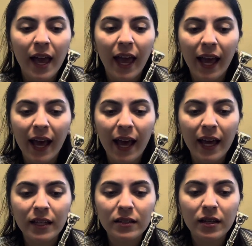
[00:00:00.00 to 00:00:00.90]

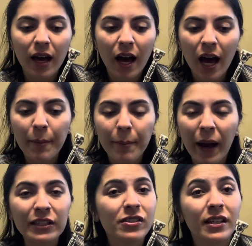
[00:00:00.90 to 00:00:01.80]
And
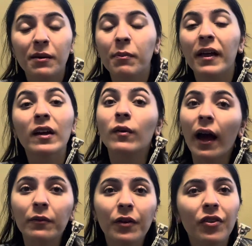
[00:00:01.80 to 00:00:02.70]
I just like to play
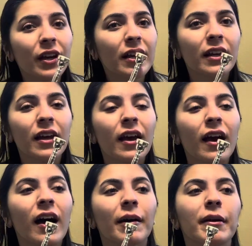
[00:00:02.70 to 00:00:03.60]
around with it.
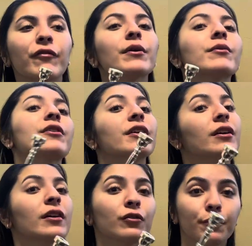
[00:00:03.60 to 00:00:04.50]
If we were in
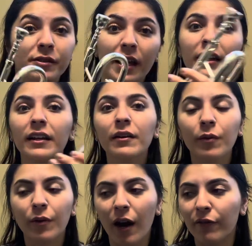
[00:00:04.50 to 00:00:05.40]
a group setting
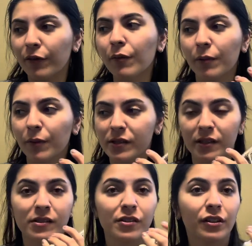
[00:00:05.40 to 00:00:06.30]
where everyone was in
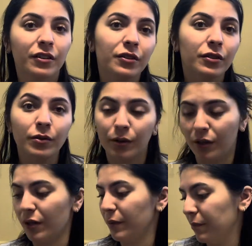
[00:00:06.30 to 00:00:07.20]
a circle,
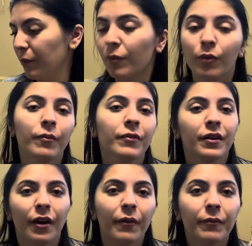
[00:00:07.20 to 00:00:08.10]
or, you
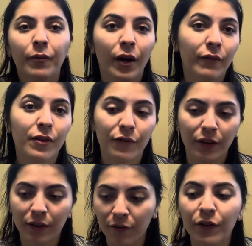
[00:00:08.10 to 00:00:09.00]
know, whatever the
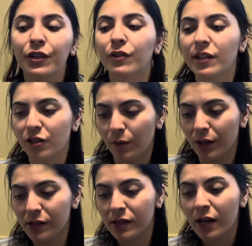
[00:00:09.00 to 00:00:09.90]
configuration
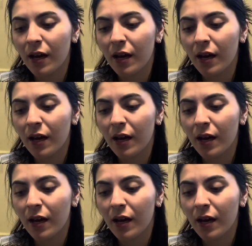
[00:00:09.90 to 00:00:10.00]
was,